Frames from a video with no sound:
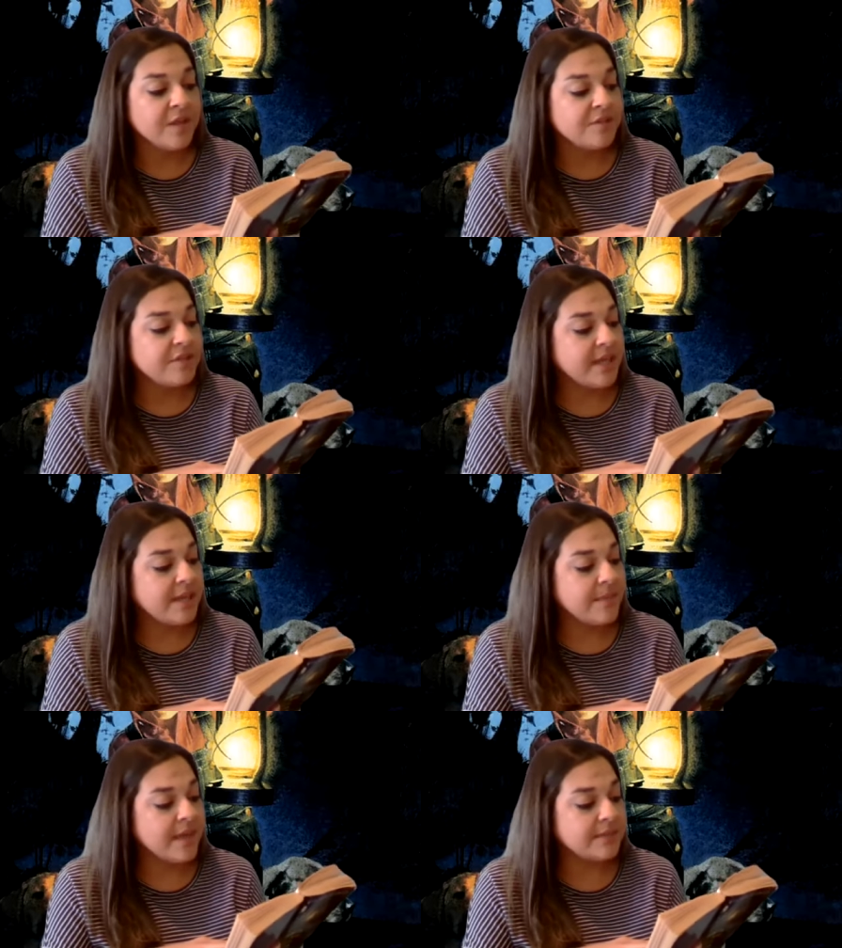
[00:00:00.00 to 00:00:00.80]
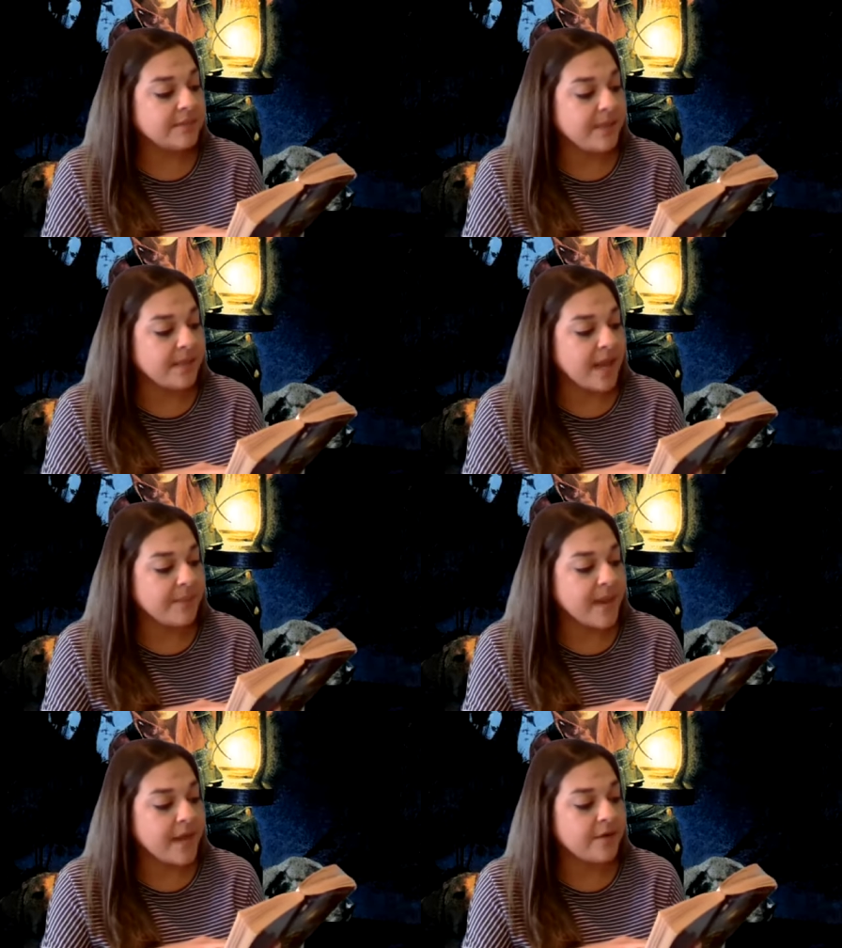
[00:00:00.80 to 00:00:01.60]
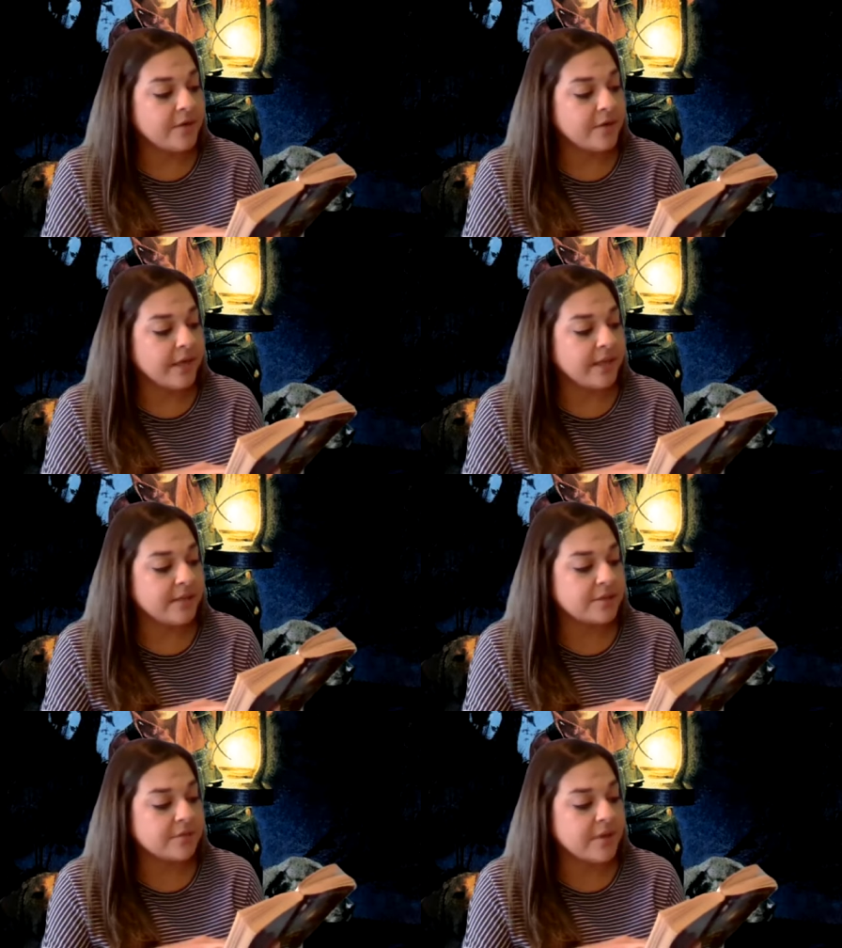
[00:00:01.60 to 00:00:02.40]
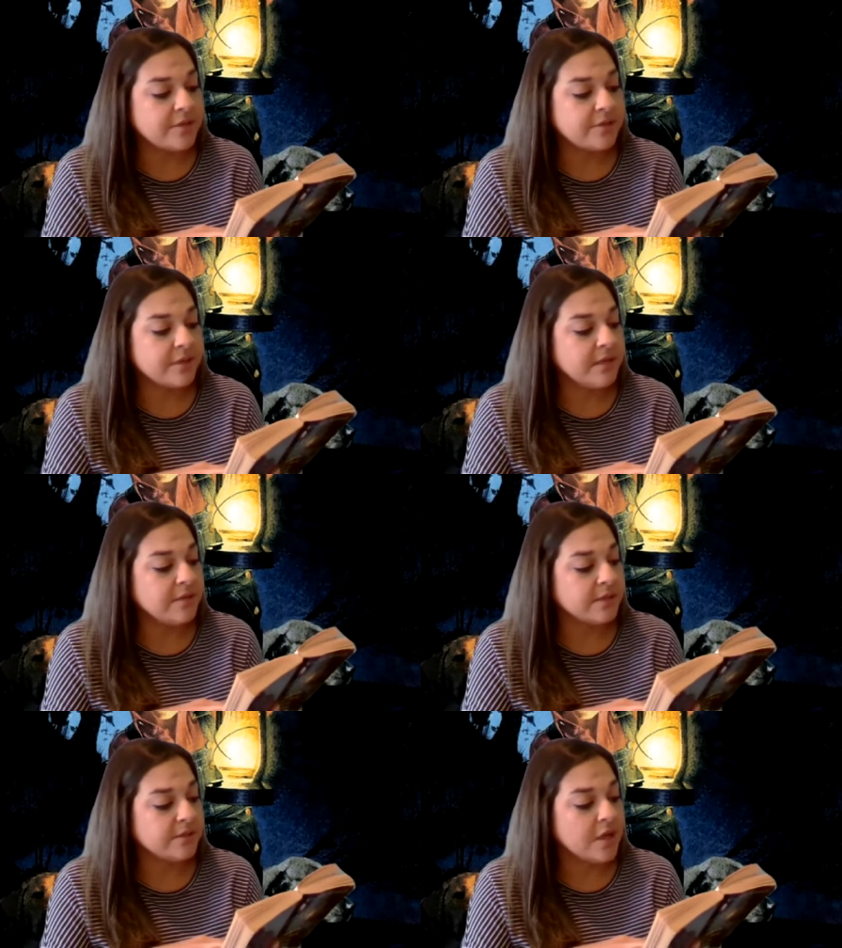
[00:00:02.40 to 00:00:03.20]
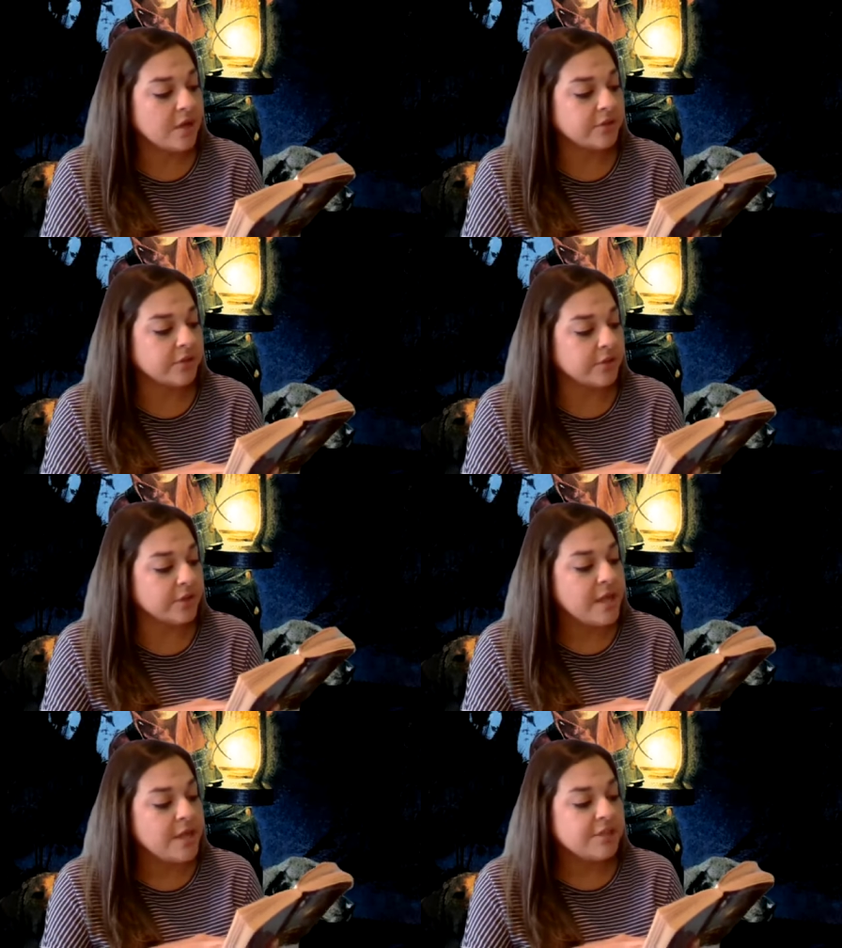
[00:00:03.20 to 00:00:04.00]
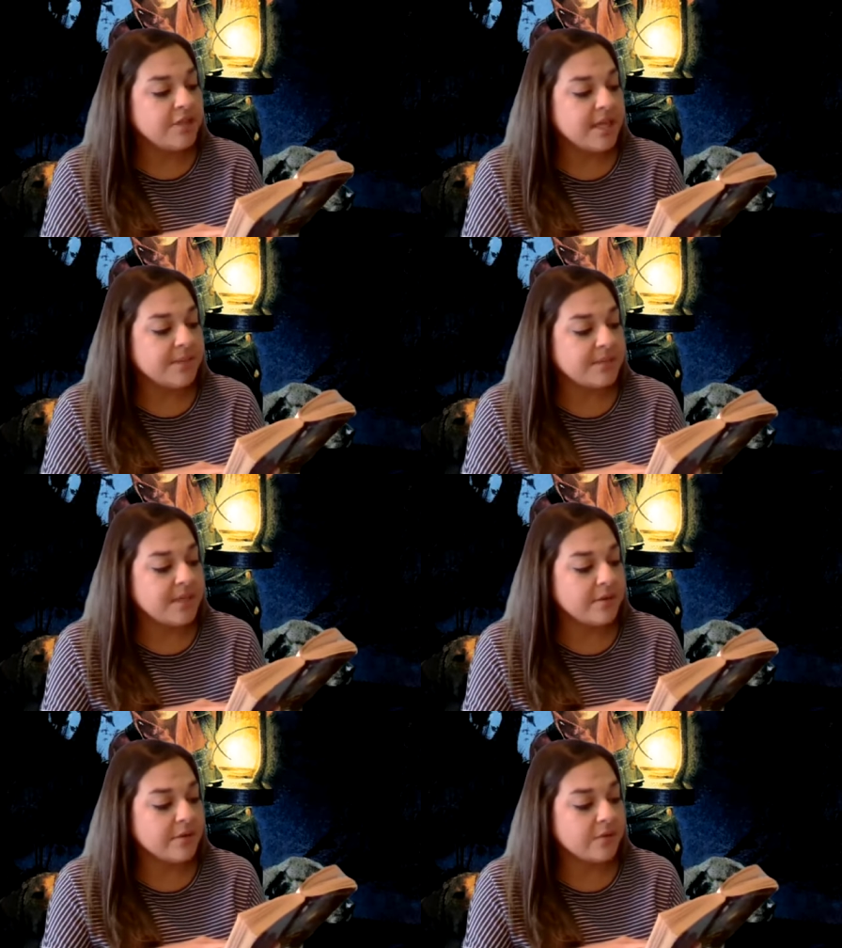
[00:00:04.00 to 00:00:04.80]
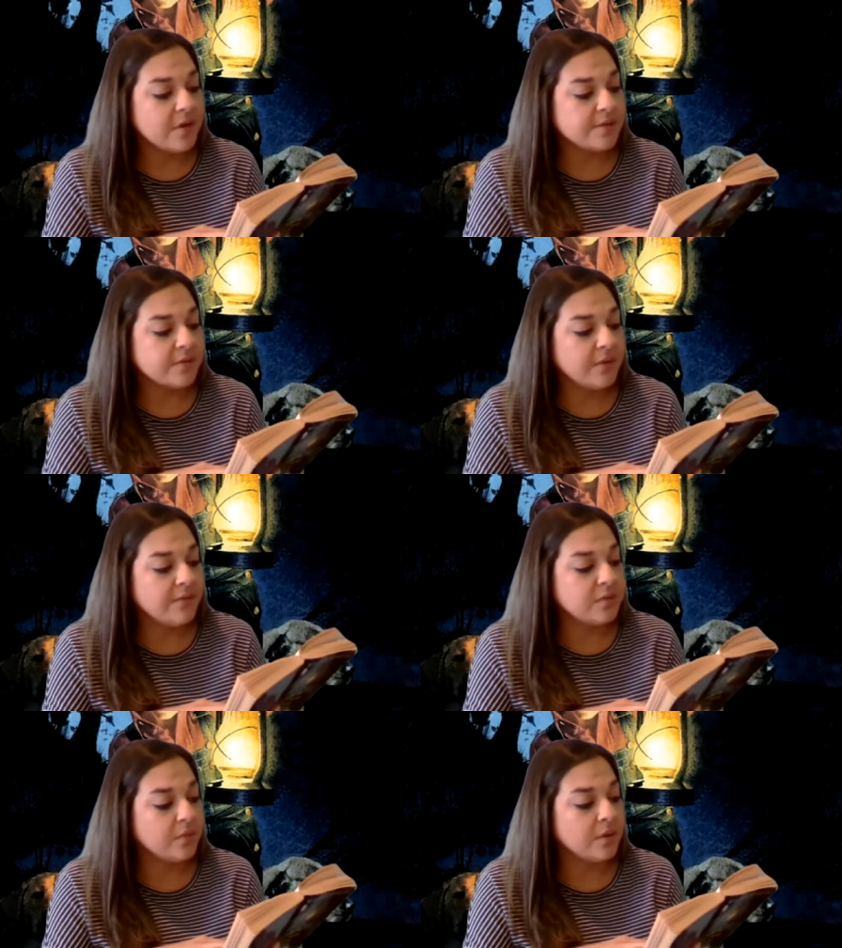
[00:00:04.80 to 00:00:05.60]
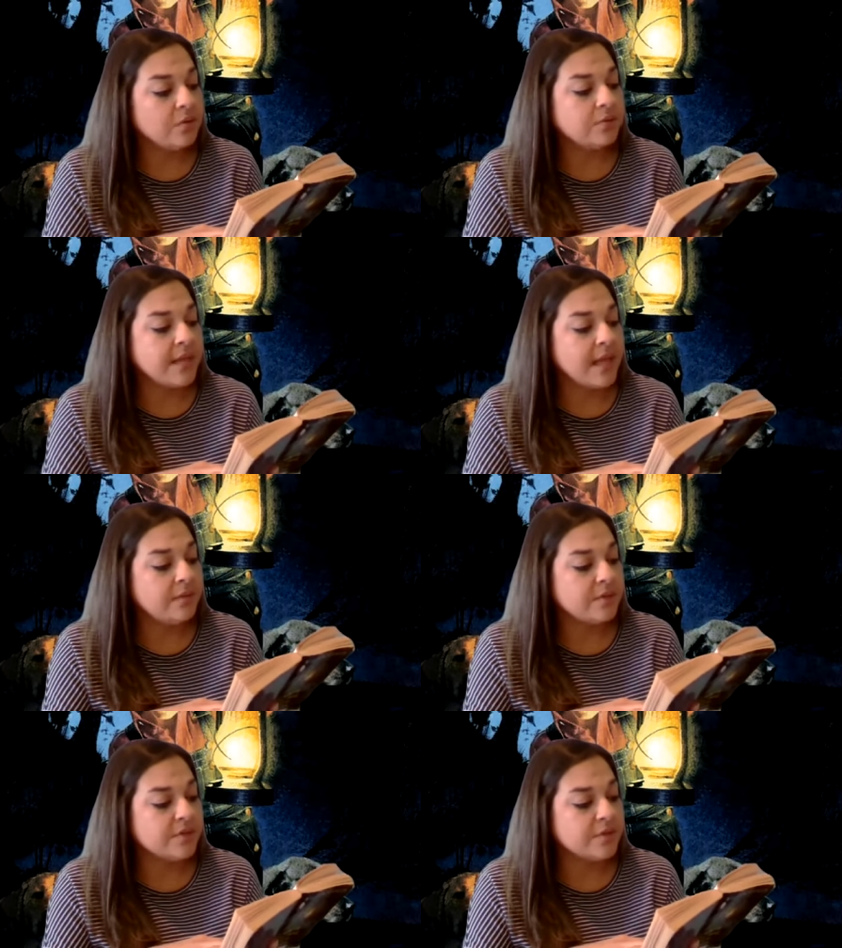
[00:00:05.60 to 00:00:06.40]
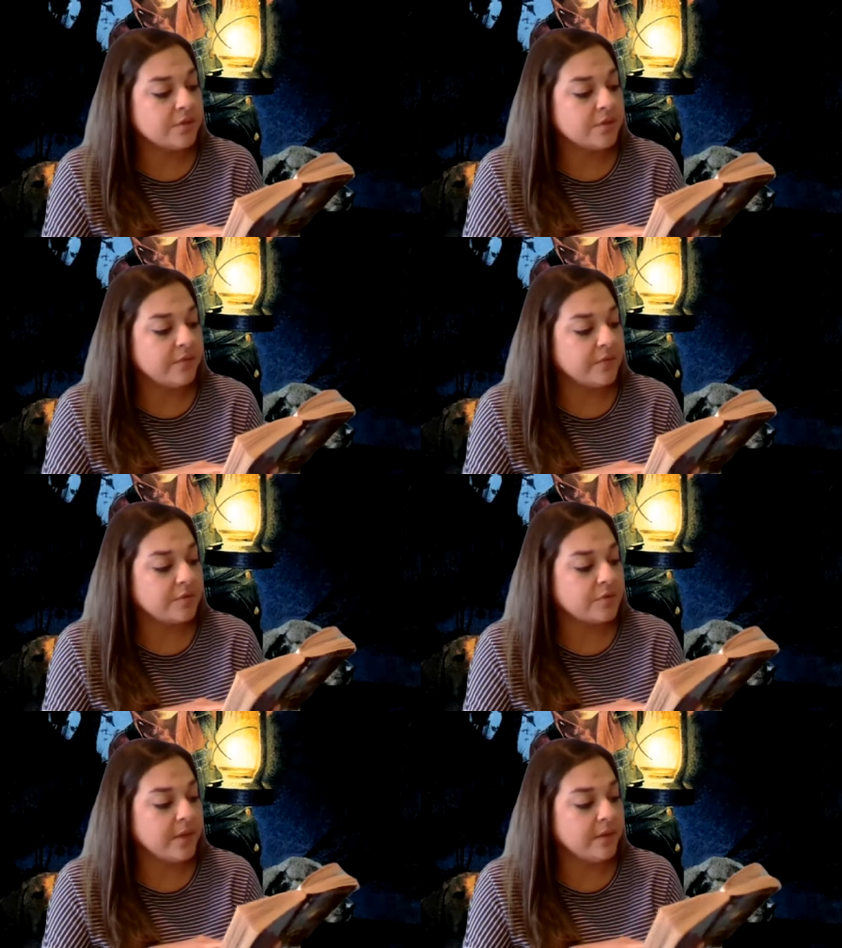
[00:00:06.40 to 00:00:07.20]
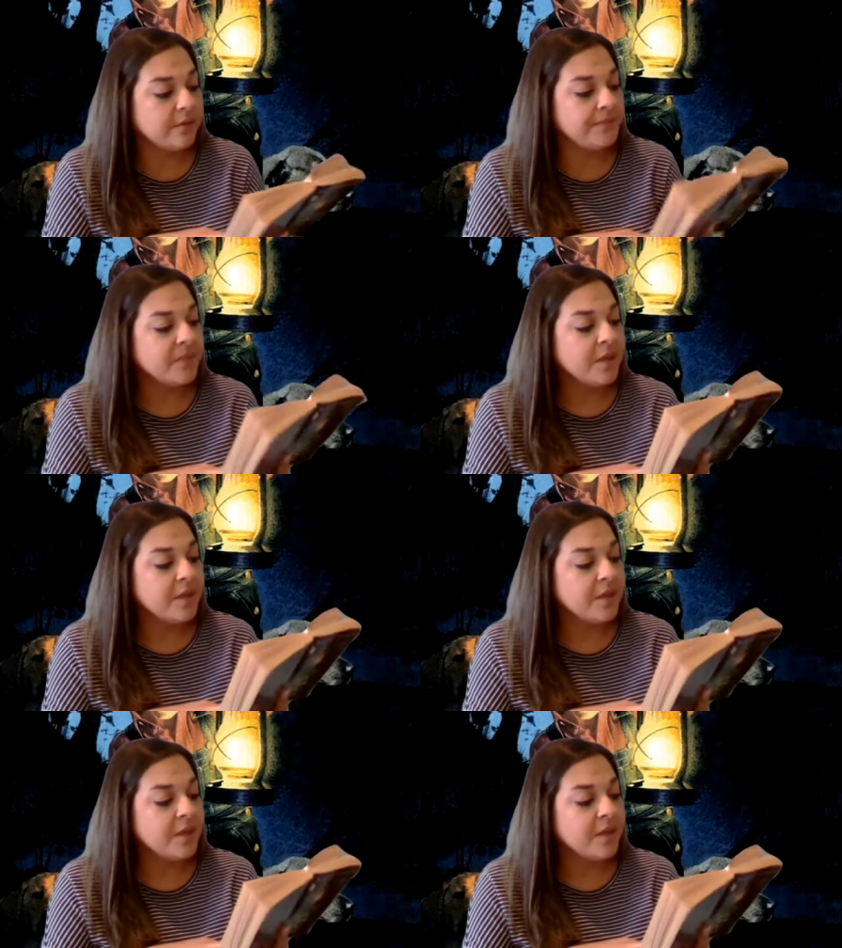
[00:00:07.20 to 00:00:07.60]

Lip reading: She came back to me. I patted her head, scratched her ears, and talked to her. She kept staring across the river to where old Dan was searching for the trail.